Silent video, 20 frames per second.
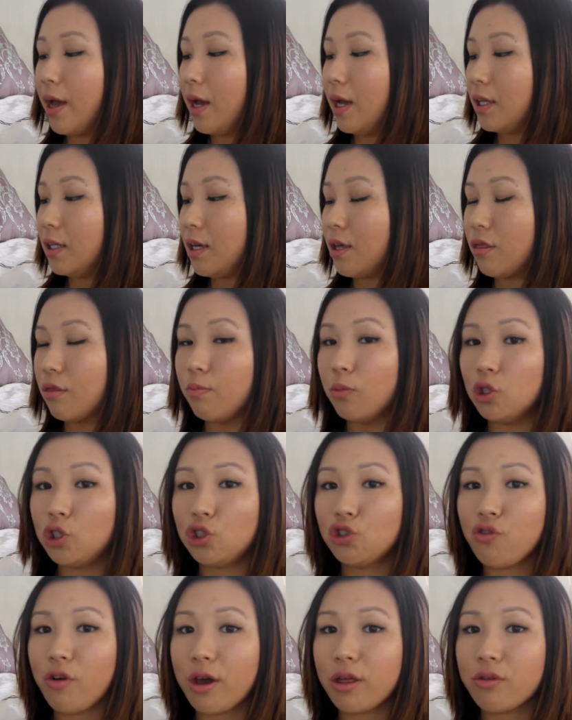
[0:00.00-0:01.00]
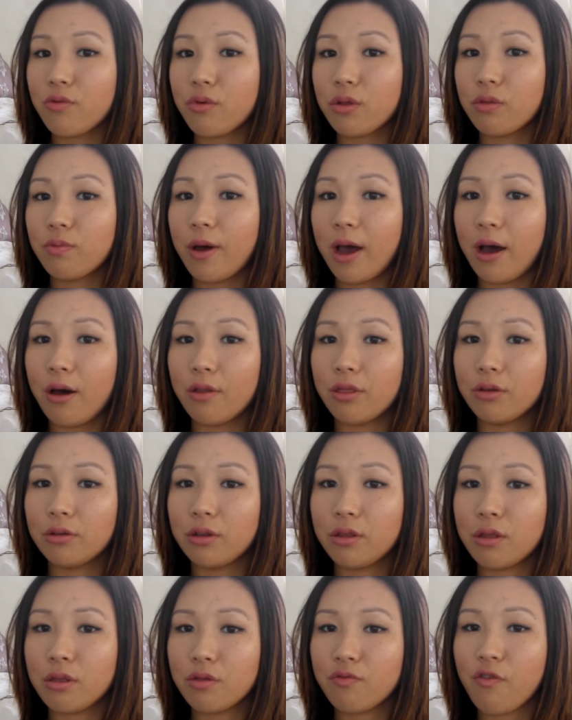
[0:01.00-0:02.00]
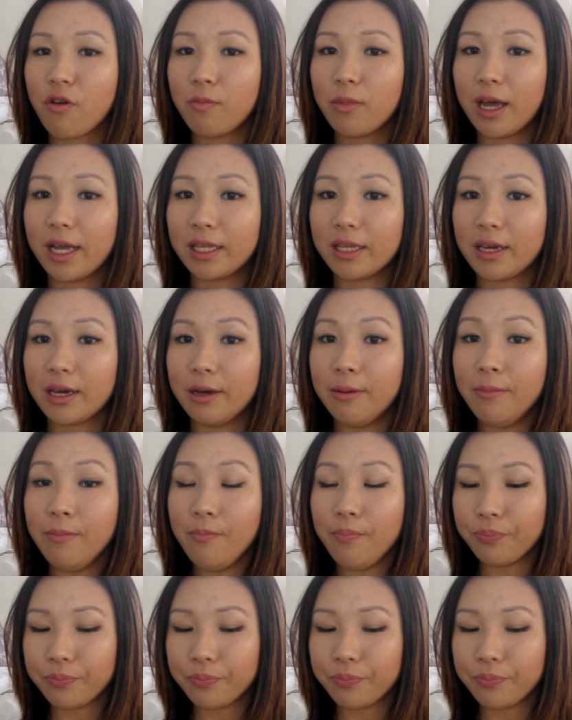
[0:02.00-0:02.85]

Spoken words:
this moisturizer as well. So this is from Lancome.